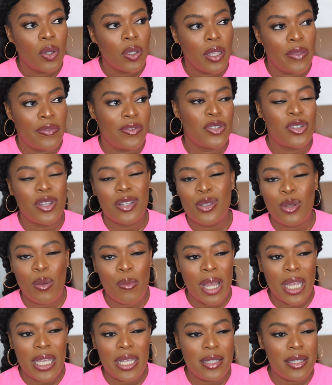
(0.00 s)
if it's just
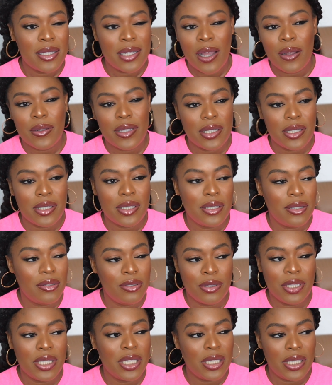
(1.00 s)
normal eating out
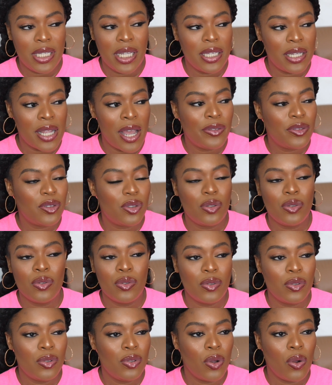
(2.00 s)
during the day, the
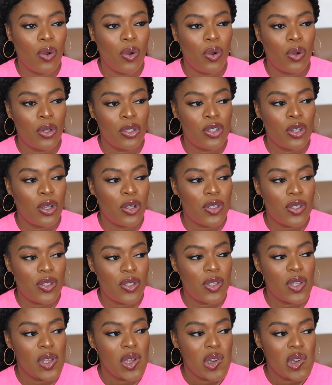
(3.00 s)
afternoon, or
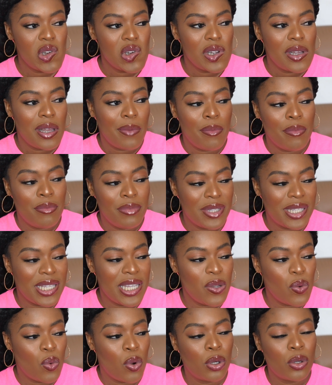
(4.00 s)
just
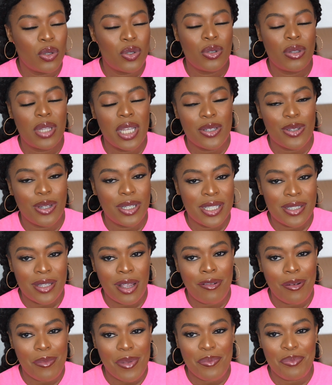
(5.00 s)
seeing one or two things on
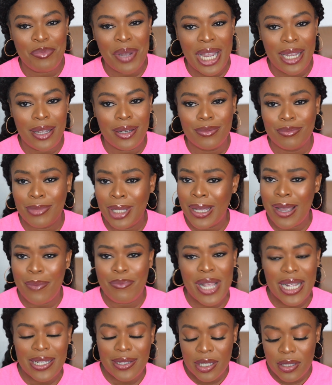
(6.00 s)
Instagram and buying, it can
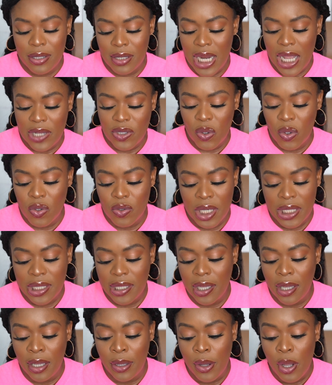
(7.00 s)
be as little as
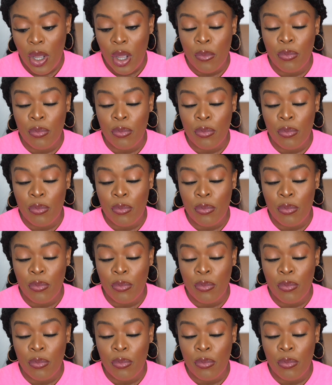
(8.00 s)
100k.